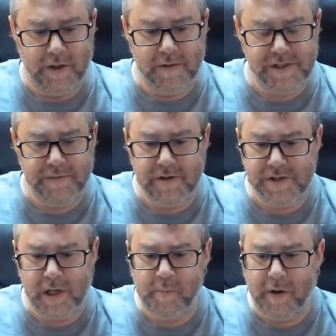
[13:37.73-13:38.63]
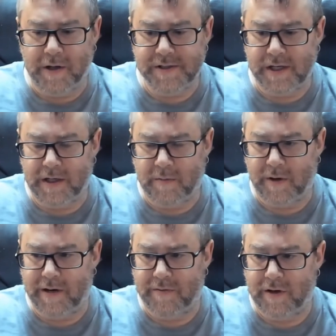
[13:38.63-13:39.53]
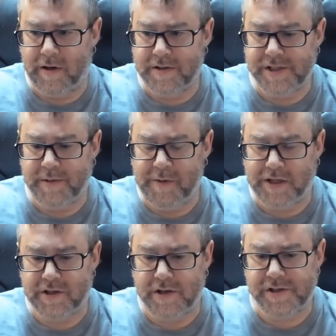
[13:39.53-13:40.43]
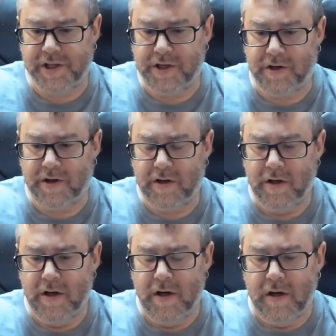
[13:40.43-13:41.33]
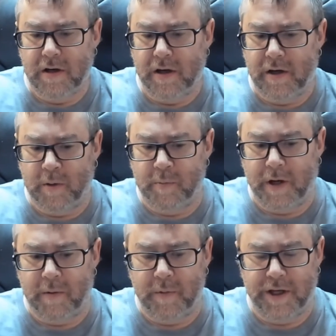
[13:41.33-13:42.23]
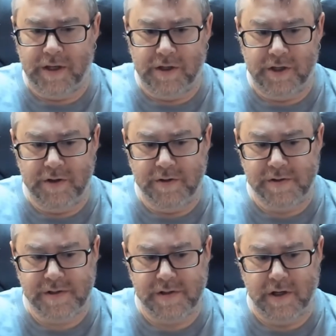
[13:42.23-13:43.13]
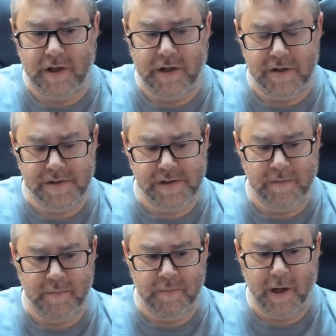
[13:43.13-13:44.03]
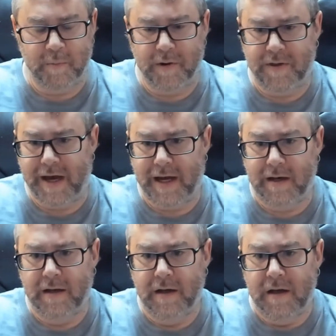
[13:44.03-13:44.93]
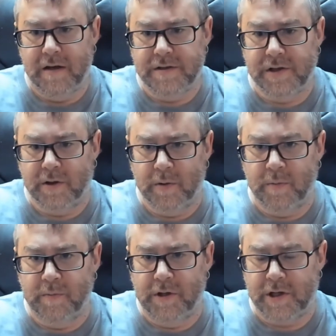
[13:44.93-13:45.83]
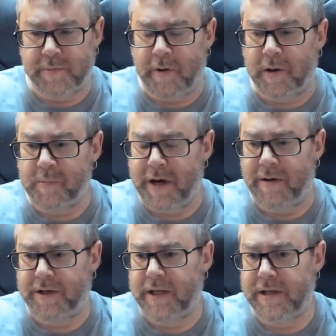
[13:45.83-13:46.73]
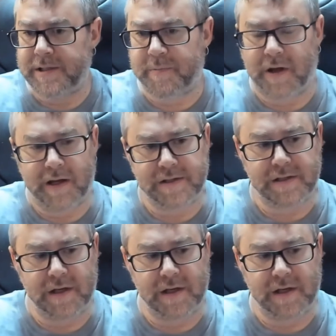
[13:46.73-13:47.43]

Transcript: if there's any bugs in it or whatever, make sure it's secure. But we could use some help with that. So there's bug bounties, plus